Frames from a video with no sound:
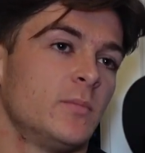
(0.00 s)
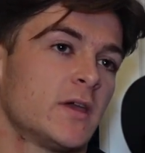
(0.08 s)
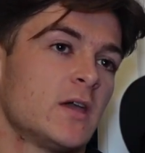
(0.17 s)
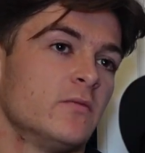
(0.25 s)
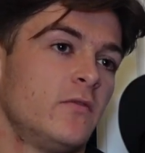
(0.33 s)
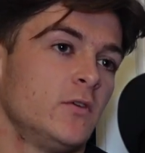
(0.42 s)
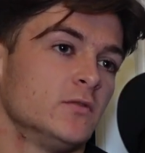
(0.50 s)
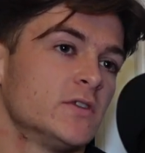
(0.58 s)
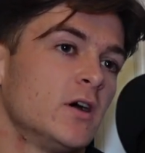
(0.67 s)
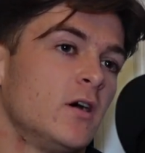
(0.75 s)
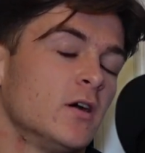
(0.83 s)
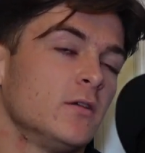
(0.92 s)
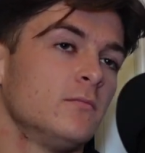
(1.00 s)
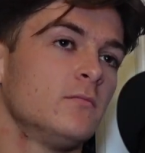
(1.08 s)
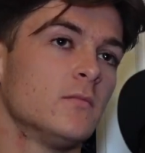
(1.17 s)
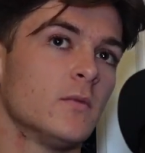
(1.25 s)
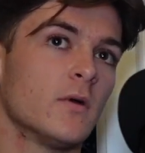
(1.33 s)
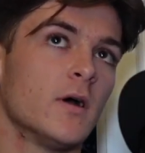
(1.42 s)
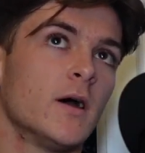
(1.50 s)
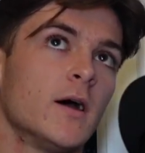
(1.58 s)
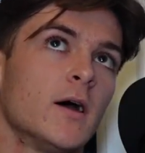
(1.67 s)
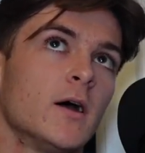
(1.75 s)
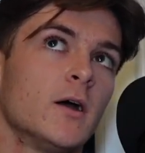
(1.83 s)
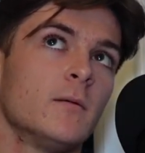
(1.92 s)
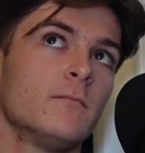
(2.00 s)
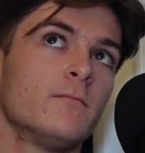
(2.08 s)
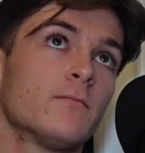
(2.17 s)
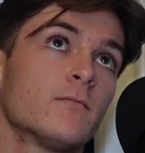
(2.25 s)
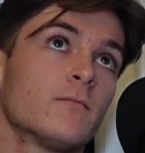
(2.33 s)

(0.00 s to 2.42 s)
of became full-time. I